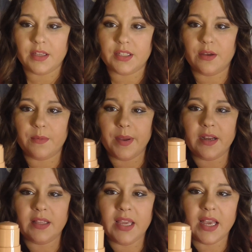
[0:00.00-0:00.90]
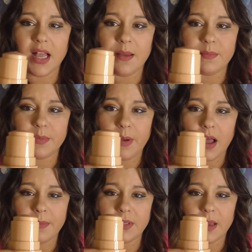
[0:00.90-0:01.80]
So apparently it comes
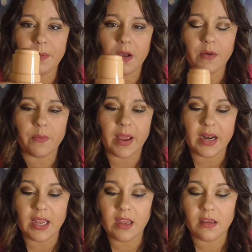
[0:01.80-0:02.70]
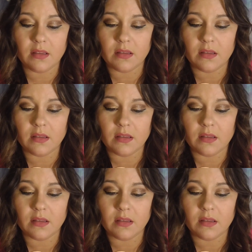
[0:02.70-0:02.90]
popped up already.